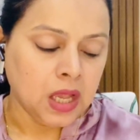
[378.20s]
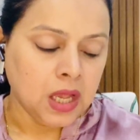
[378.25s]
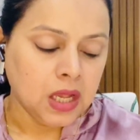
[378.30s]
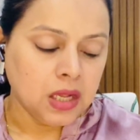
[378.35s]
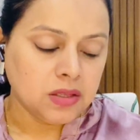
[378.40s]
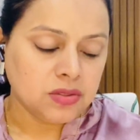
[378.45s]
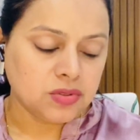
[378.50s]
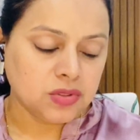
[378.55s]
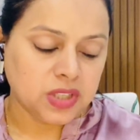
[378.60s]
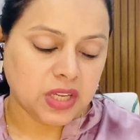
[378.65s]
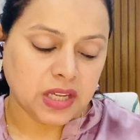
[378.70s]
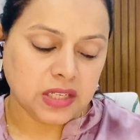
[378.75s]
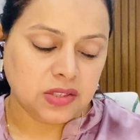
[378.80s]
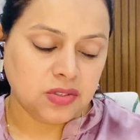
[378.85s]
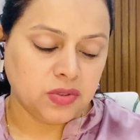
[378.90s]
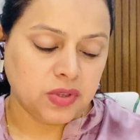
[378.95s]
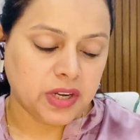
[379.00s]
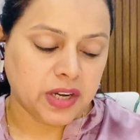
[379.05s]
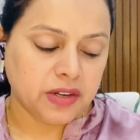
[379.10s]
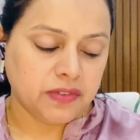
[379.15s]
so that you
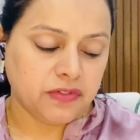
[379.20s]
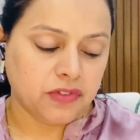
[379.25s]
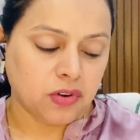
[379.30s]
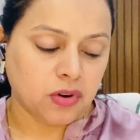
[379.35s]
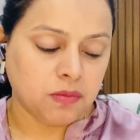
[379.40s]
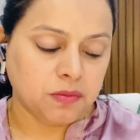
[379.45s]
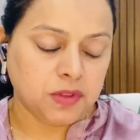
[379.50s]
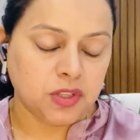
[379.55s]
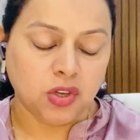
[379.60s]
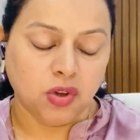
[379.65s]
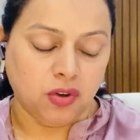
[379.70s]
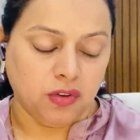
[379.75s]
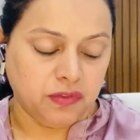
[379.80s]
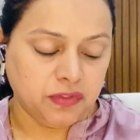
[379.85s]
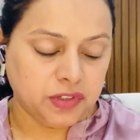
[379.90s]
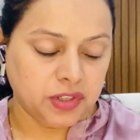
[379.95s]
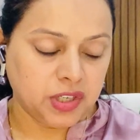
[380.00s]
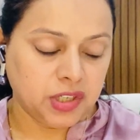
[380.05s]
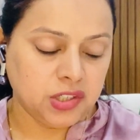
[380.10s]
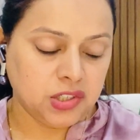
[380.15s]
get from the
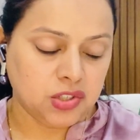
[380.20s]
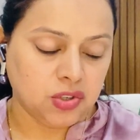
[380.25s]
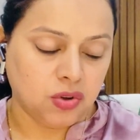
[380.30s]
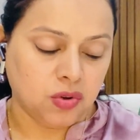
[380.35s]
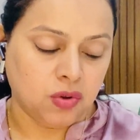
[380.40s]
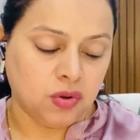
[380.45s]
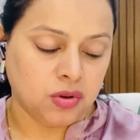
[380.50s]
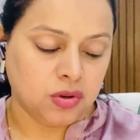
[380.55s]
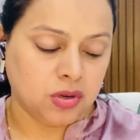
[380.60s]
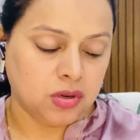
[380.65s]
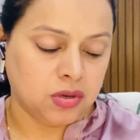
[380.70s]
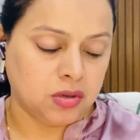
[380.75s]
orphanage, or